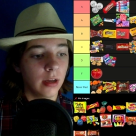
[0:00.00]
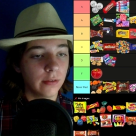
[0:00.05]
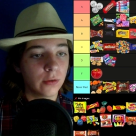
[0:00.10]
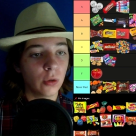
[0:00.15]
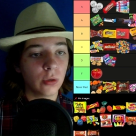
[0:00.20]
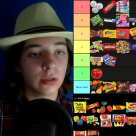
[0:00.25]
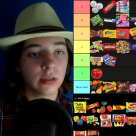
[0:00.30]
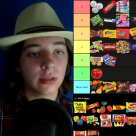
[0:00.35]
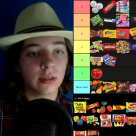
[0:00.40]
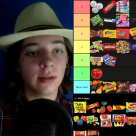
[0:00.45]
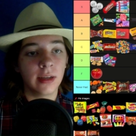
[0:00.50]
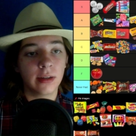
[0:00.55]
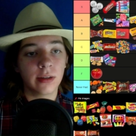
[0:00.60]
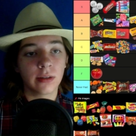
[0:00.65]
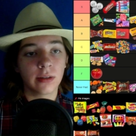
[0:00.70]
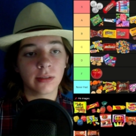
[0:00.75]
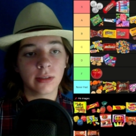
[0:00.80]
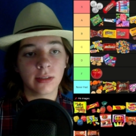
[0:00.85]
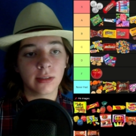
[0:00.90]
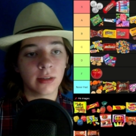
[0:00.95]
Of course,
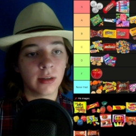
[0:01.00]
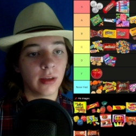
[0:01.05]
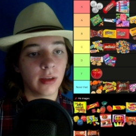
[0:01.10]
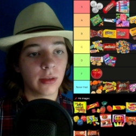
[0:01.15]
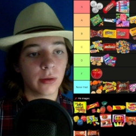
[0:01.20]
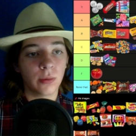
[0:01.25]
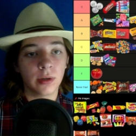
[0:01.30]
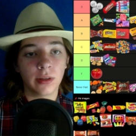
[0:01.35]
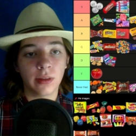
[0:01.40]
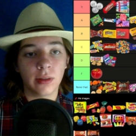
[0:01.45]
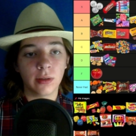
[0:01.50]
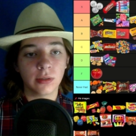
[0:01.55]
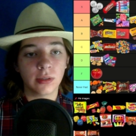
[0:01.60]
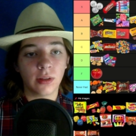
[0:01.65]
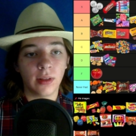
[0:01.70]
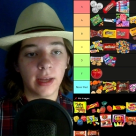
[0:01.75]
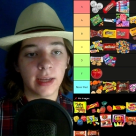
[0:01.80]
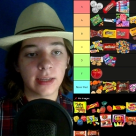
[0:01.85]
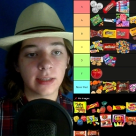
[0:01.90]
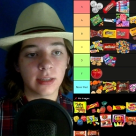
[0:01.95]
Snickers is another one of those
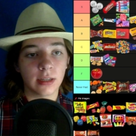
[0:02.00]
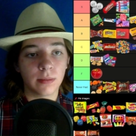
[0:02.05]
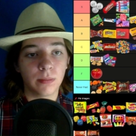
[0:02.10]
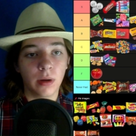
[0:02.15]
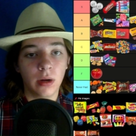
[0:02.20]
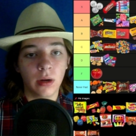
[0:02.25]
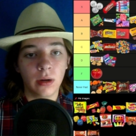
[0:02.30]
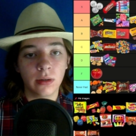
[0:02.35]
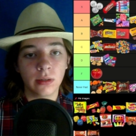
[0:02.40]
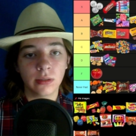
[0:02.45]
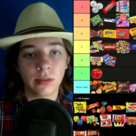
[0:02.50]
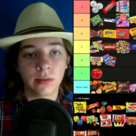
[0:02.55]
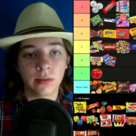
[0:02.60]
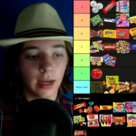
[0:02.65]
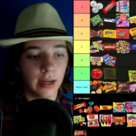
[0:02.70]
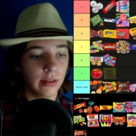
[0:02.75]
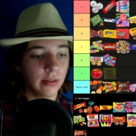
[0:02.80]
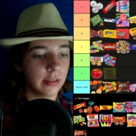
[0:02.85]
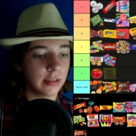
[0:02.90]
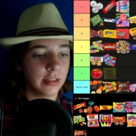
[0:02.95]
classic bars.
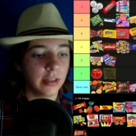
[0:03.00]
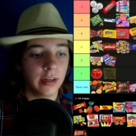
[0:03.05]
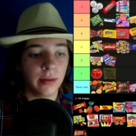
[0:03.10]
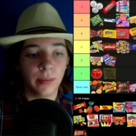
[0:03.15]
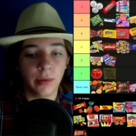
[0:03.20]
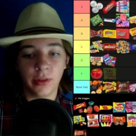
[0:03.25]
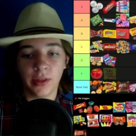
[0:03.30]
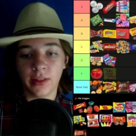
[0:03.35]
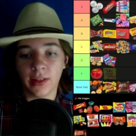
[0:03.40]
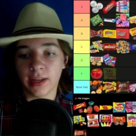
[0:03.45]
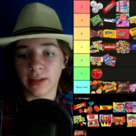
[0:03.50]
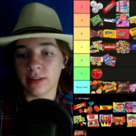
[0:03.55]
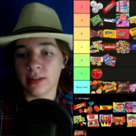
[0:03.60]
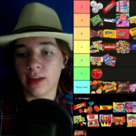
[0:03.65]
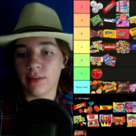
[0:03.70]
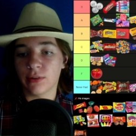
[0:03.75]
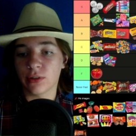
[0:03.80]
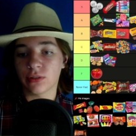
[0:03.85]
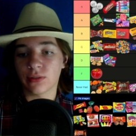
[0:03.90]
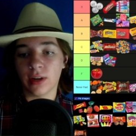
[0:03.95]
I legitimately, like,
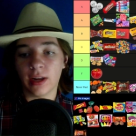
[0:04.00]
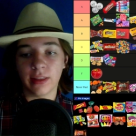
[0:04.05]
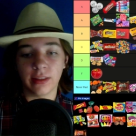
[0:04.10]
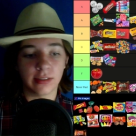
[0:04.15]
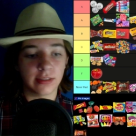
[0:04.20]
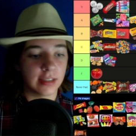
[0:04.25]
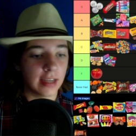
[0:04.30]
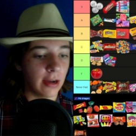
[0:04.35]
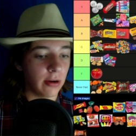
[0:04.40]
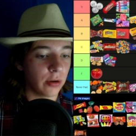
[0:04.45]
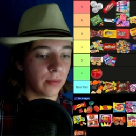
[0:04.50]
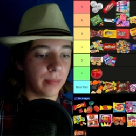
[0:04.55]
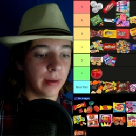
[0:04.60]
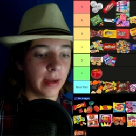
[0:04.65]
never try the Sour